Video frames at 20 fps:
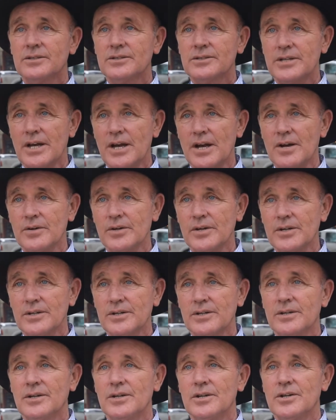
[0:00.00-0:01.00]
county,
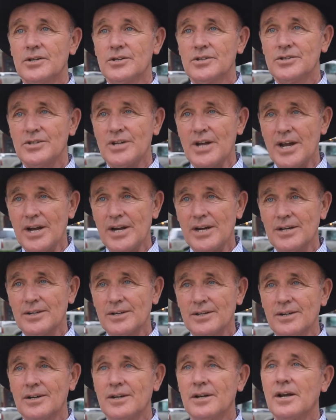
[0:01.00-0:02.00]
state,
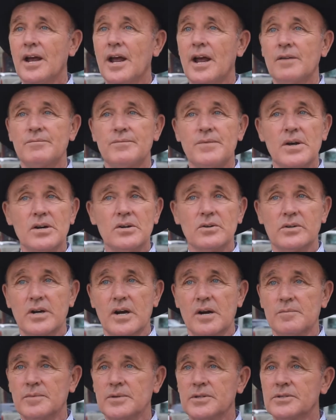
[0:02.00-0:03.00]
and federal
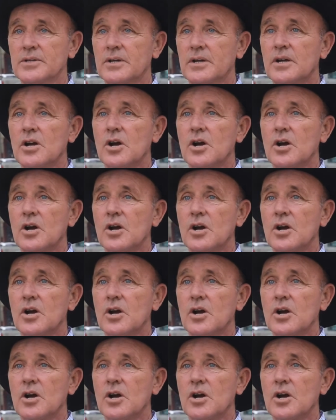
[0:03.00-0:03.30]
governments,